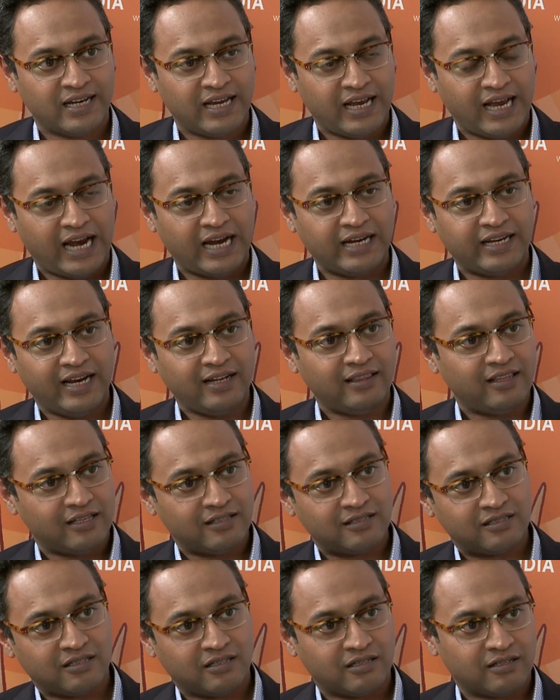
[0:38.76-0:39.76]
And yet
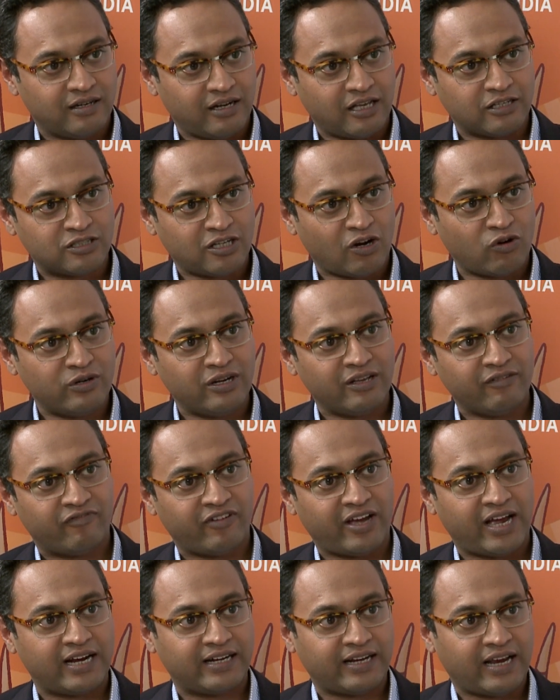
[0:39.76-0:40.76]
that's an astounding
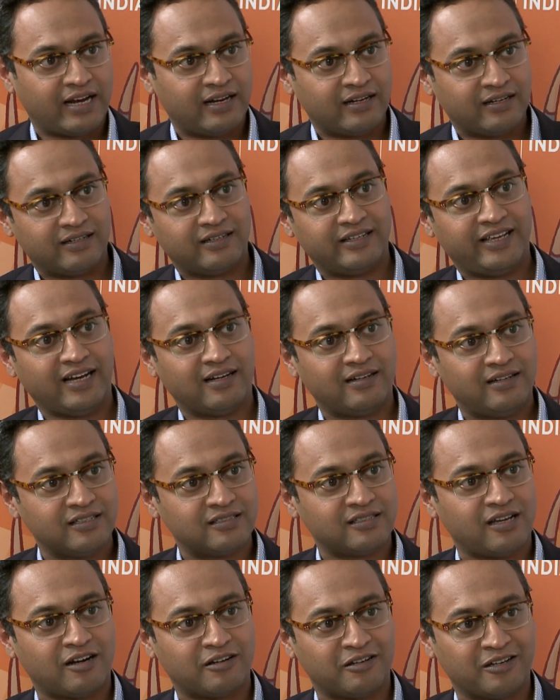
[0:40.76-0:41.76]
fact and yet
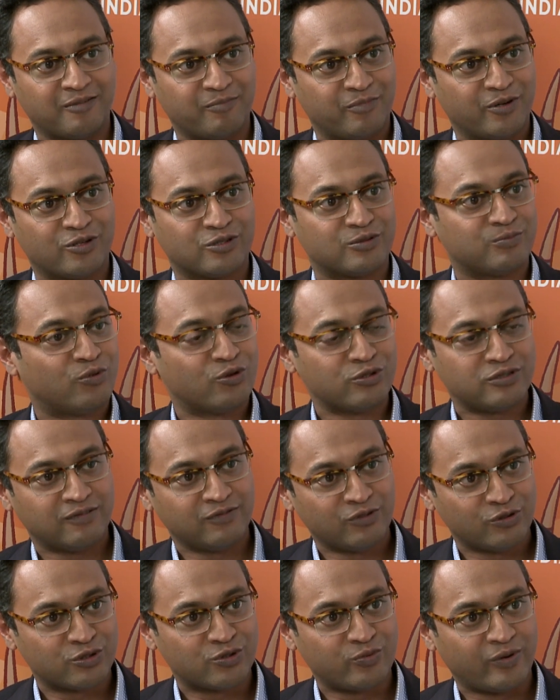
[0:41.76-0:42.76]
disheartening because most of
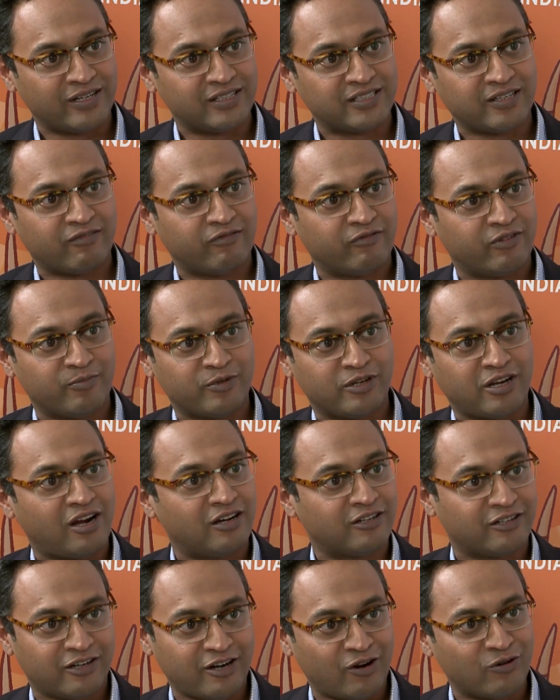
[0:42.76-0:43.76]
those 27 women
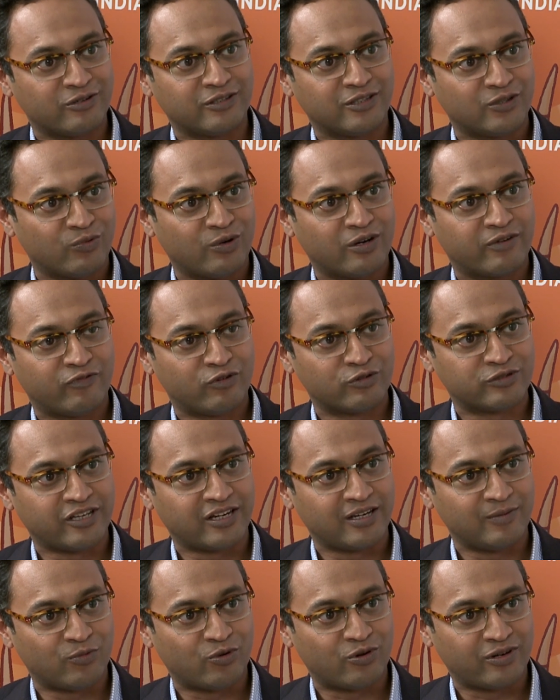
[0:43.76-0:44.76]
aren't around in the workforce
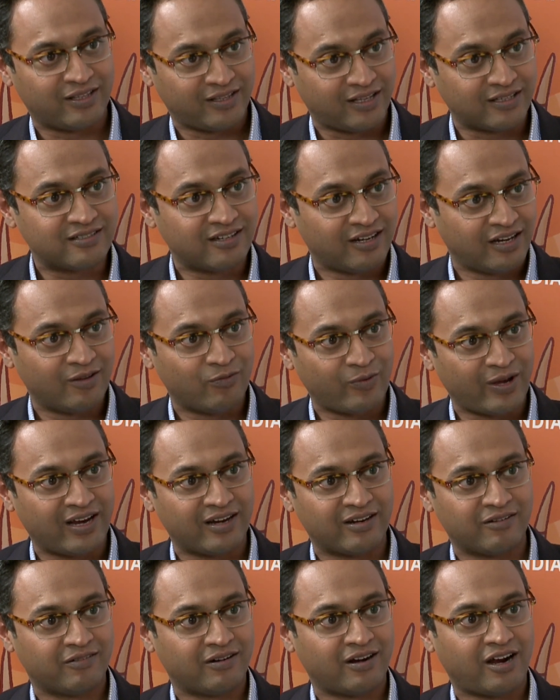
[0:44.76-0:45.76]
anymore. And that's really where
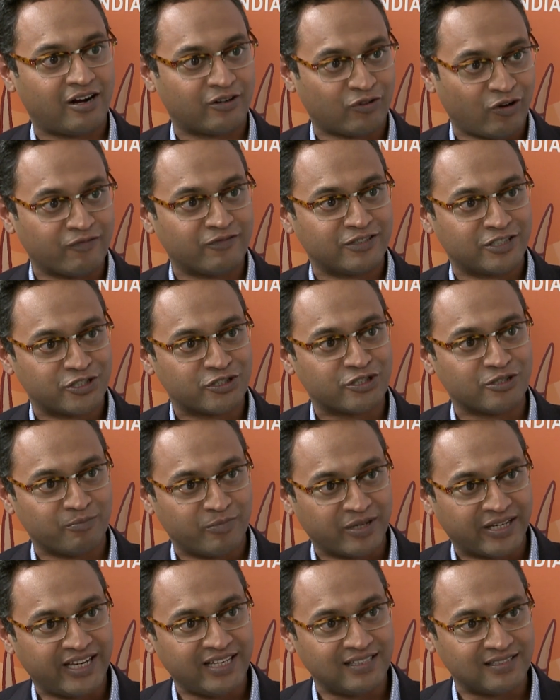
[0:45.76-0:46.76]
our conversation
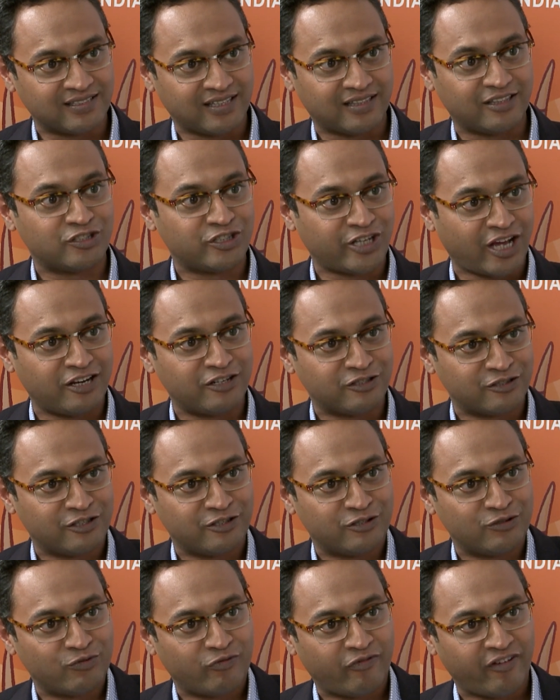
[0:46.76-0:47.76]
begins and the challenge
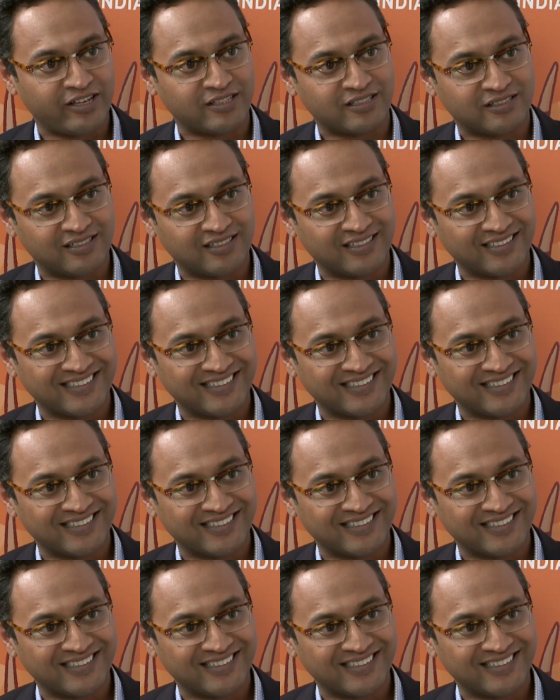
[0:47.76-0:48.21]
that you face.